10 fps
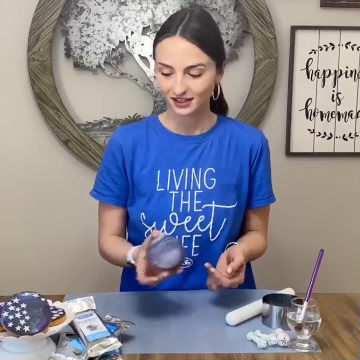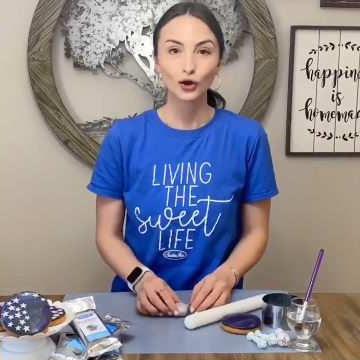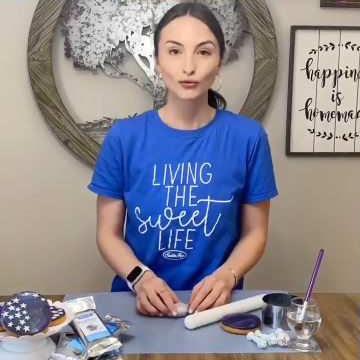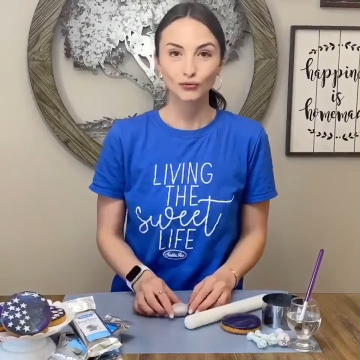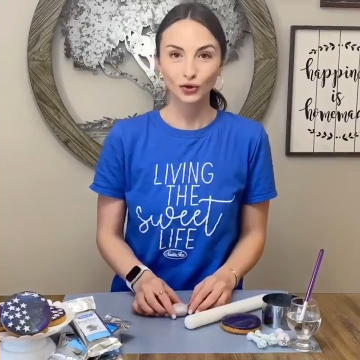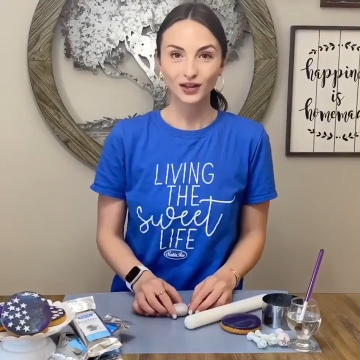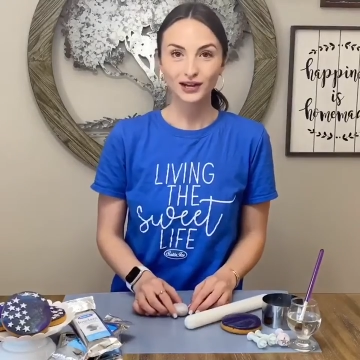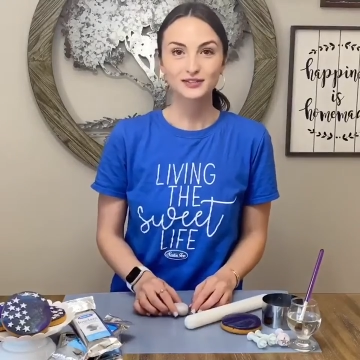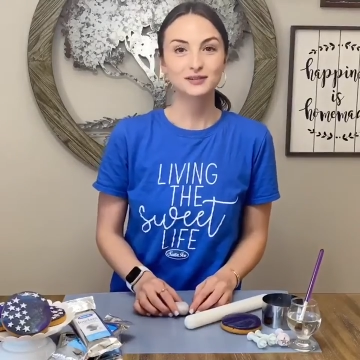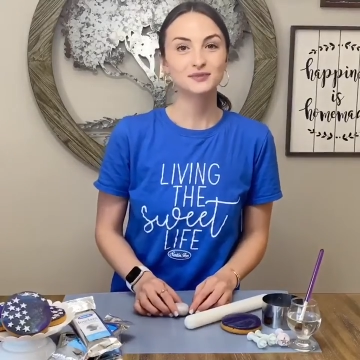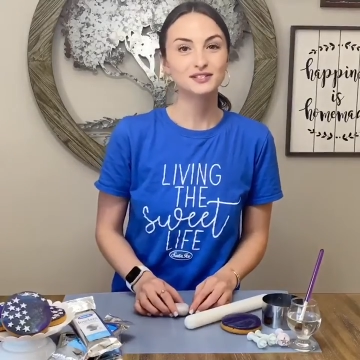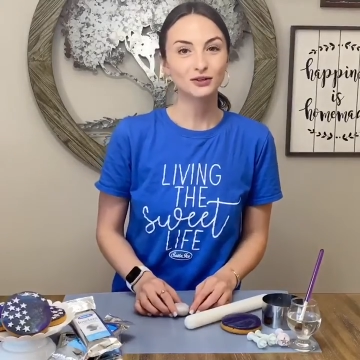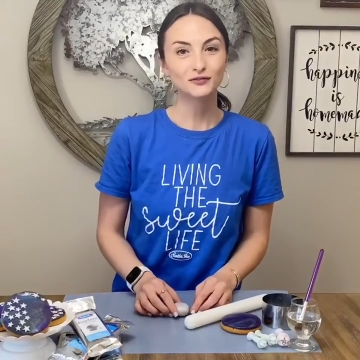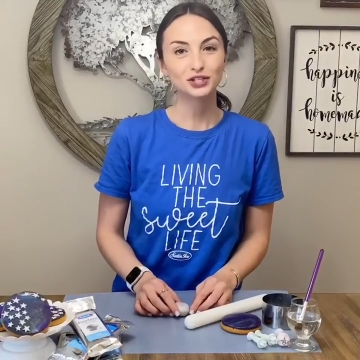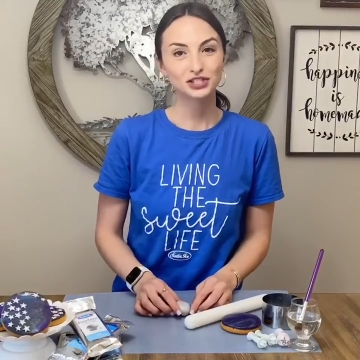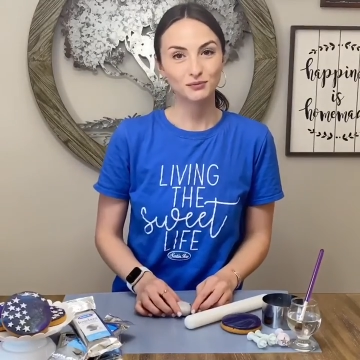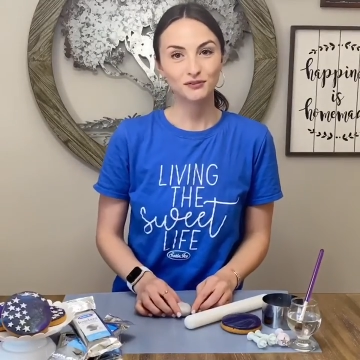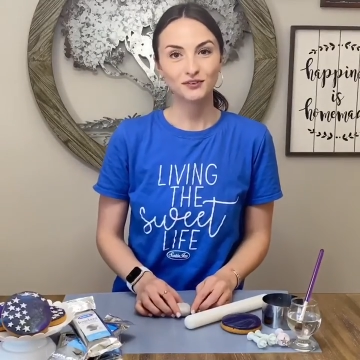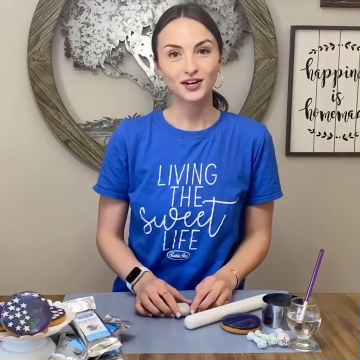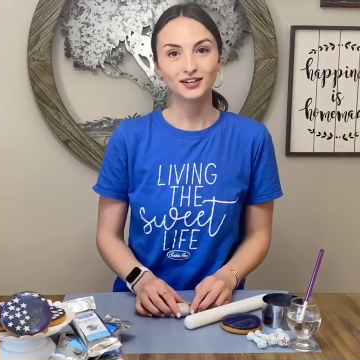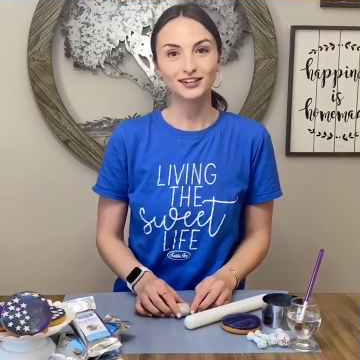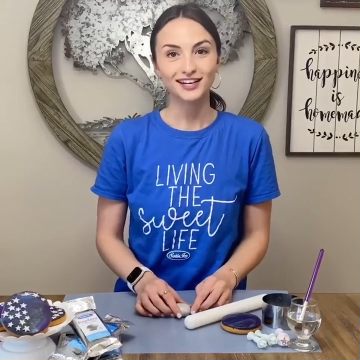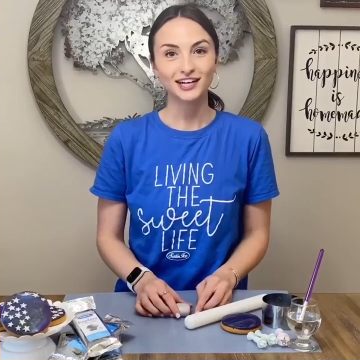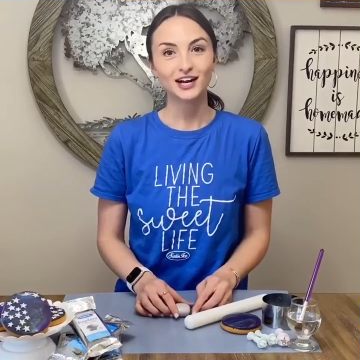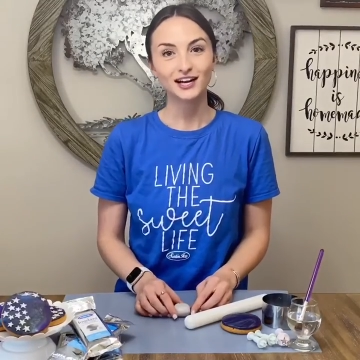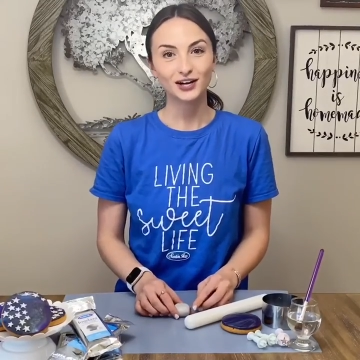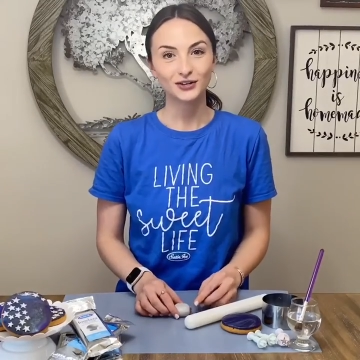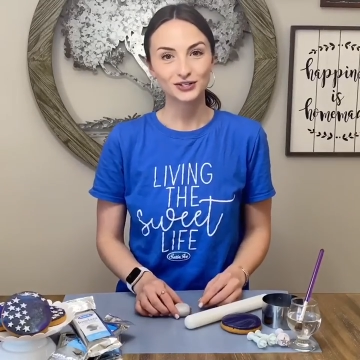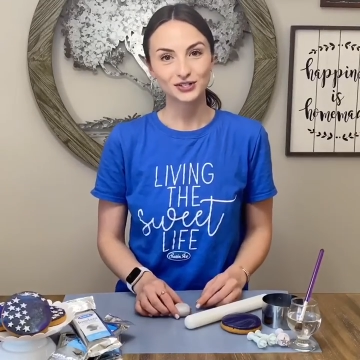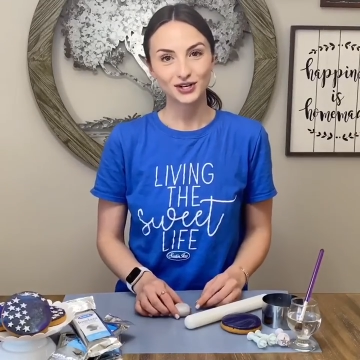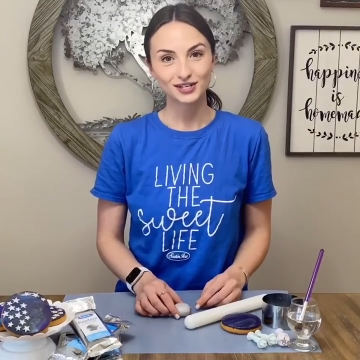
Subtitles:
Roll out some silver shimmer fondant and cut out your stars.